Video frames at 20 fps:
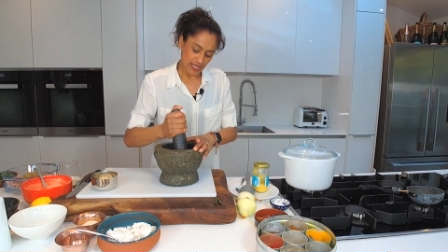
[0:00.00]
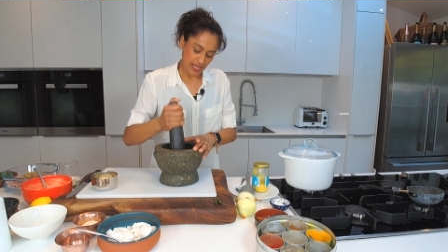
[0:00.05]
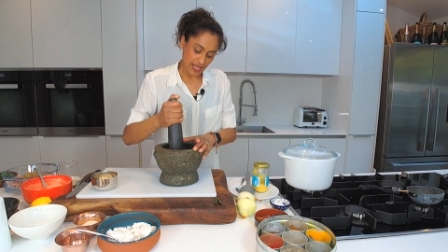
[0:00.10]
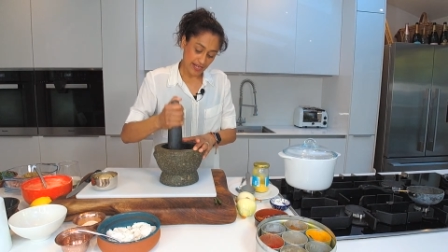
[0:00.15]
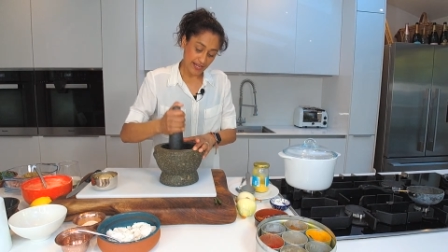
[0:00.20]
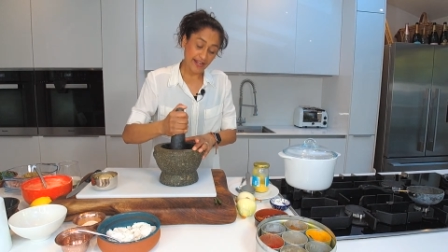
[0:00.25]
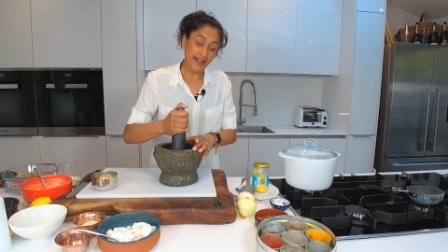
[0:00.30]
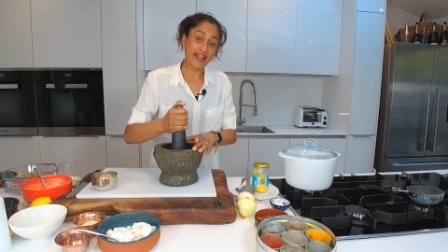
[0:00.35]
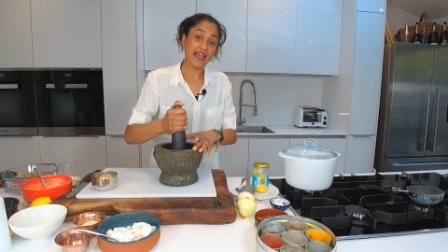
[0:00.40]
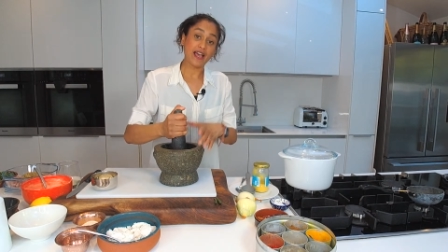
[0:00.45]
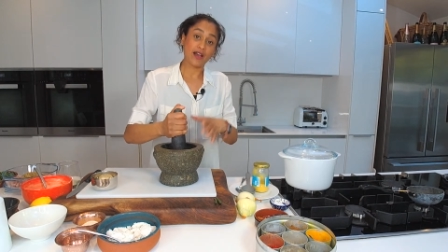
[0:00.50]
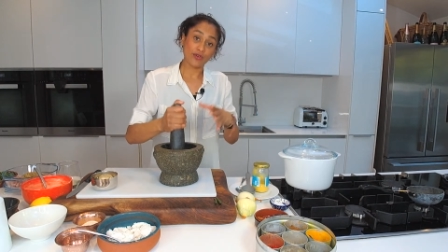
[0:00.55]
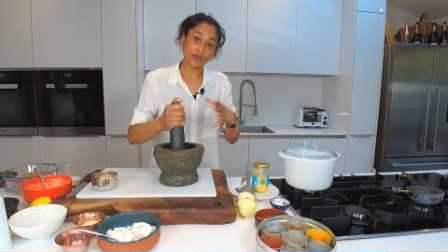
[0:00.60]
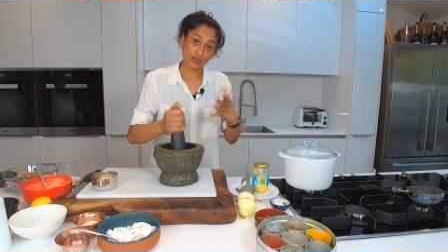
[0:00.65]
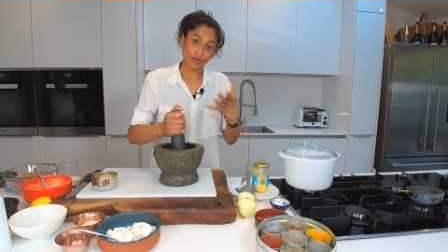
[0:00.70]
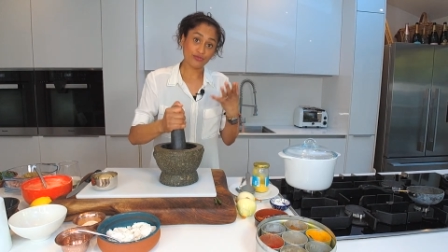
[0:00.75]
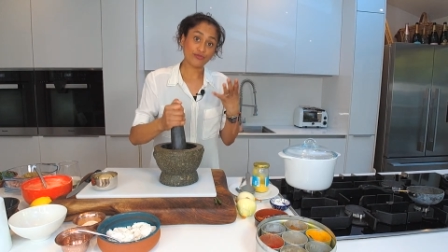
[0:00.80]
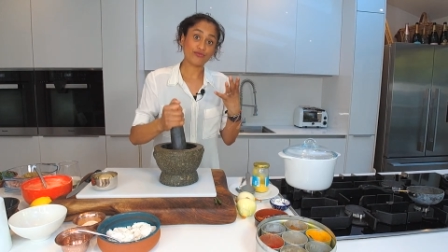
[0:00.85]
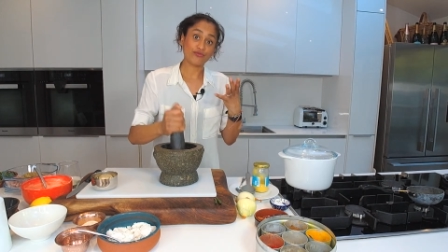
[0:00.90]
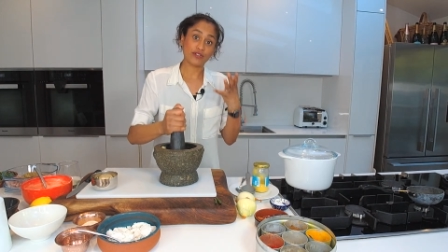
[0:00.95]
And now
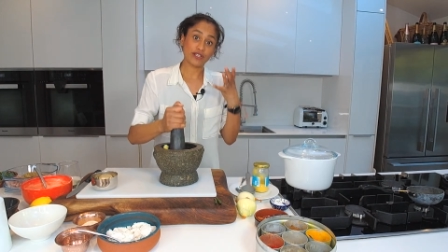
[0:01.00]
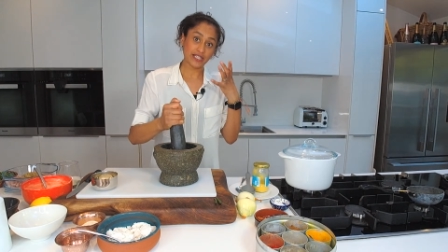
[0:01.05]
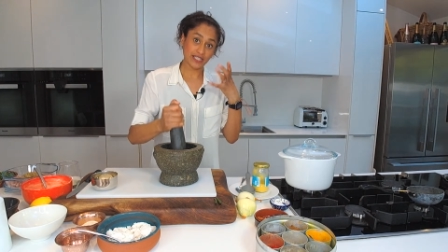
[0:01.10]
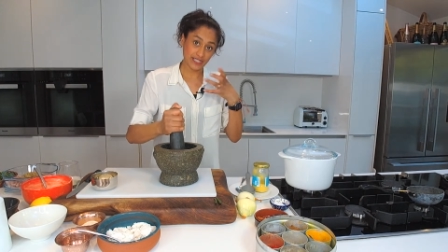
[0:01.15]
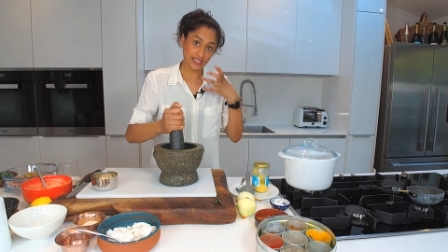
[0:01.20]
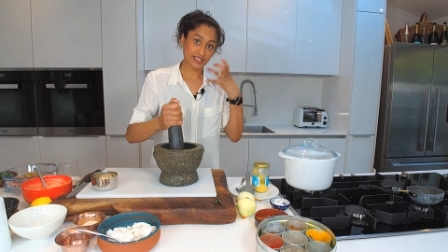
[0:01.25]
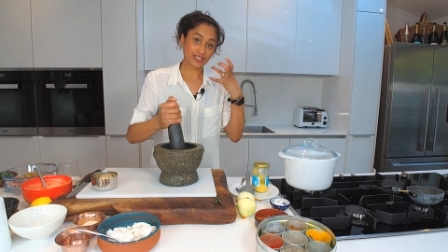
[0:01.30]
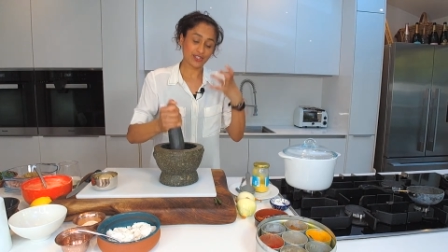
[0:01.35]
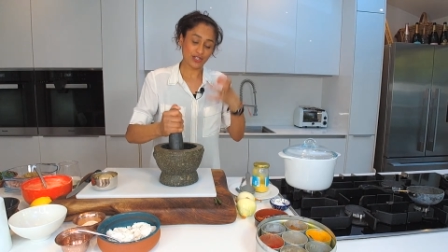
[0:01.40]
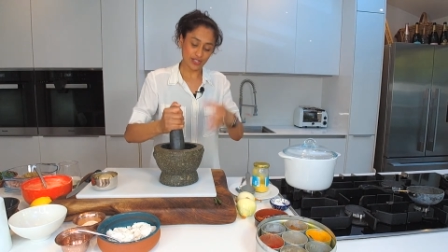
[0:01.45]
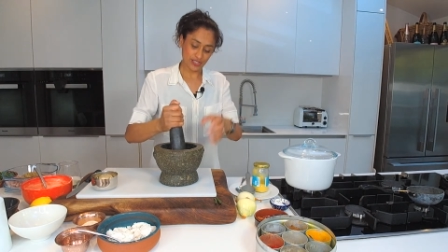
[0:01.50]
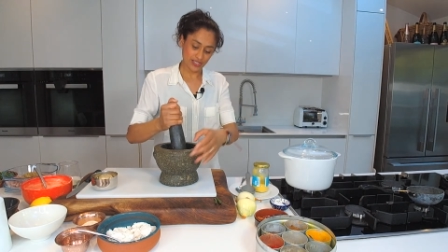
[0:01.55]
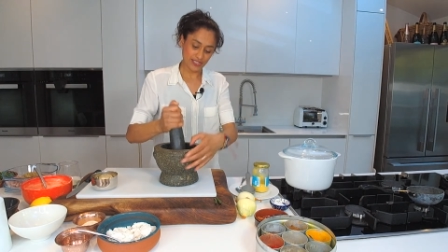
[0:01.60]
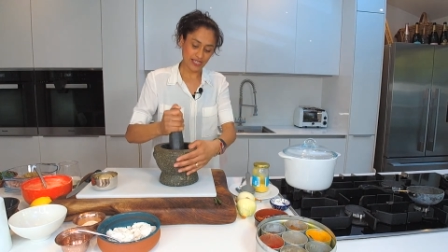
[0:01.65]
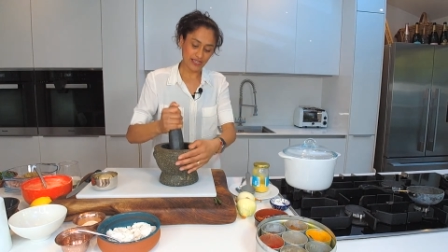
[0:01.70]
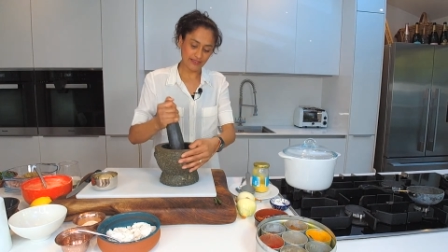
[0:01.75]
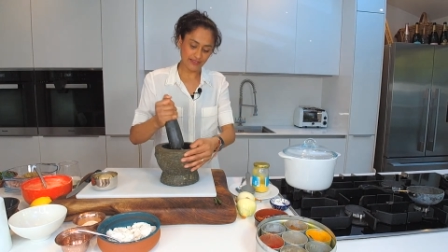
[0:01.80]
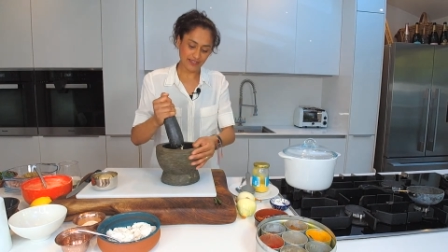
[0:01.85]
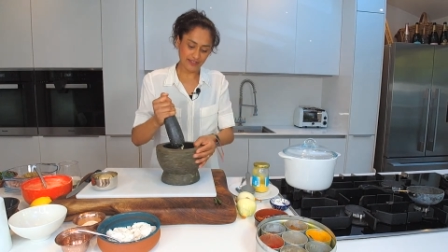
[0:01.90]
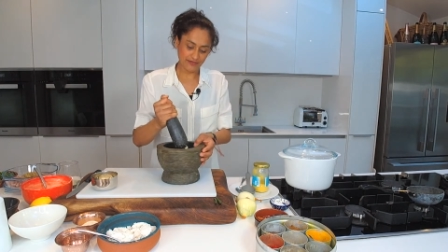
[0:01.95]
you'll really start to
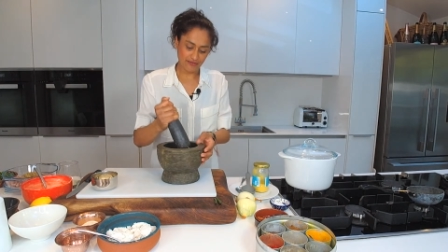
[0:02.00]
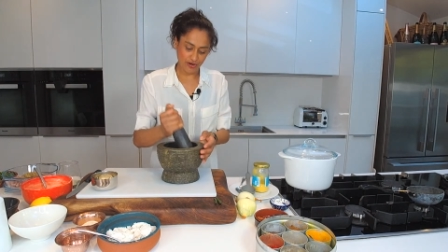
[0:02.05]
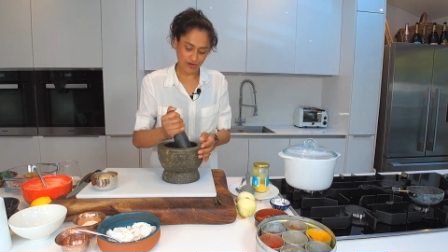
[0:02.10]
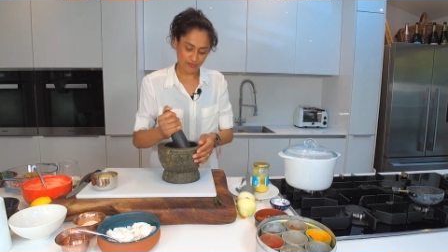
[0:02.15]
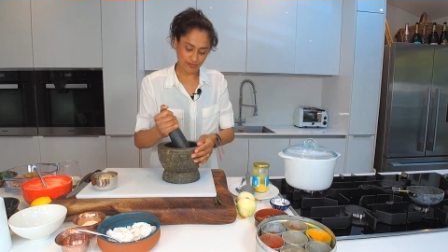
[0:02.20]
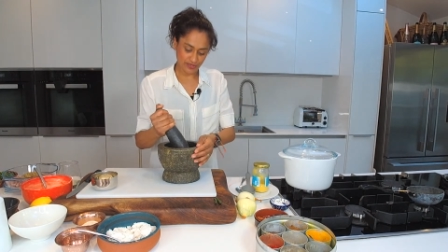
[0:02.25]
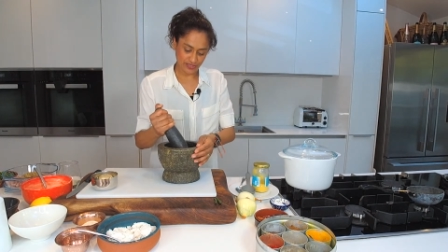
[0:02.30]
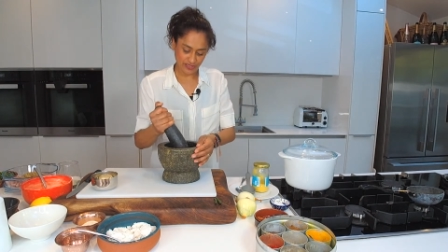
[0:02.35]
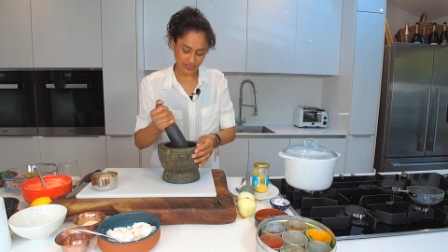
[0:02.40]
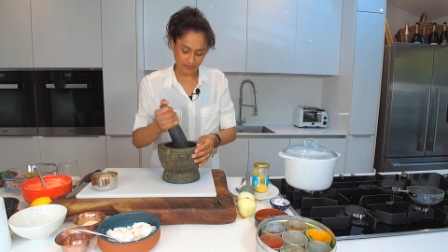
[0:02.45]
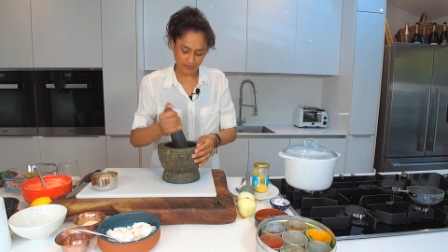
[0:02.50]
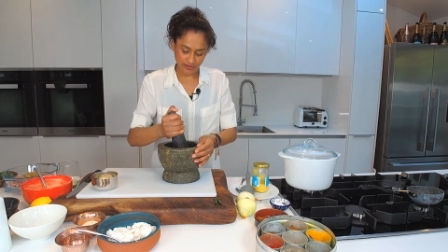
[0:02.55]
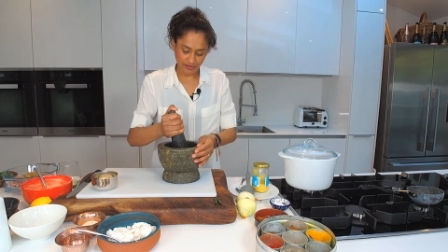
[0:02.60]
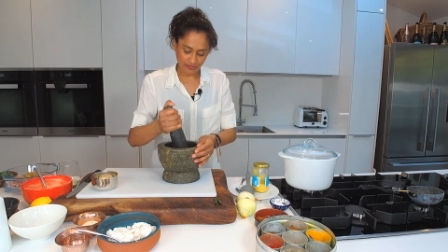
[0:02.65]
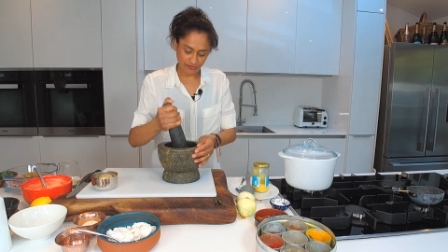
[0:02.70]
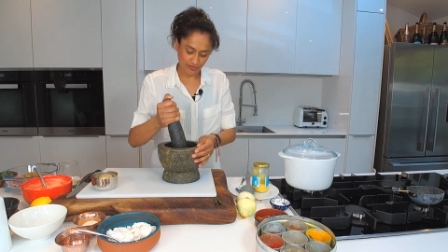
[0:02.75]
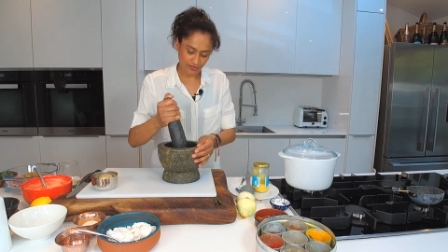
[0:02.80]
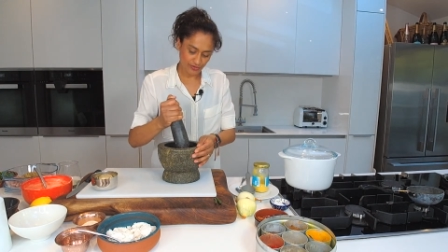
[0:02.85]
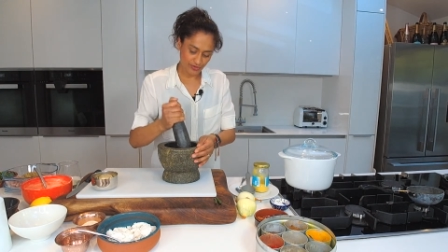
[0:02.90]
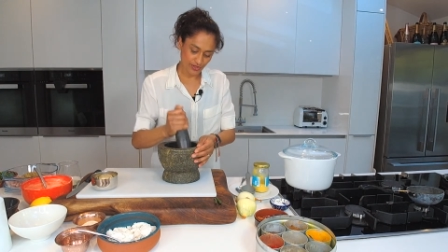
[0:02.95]
get the aromas coming
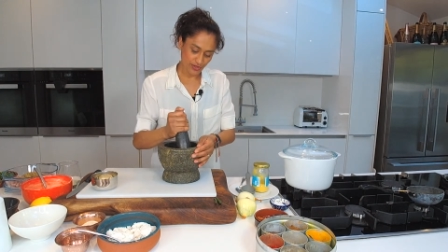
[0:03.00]
through.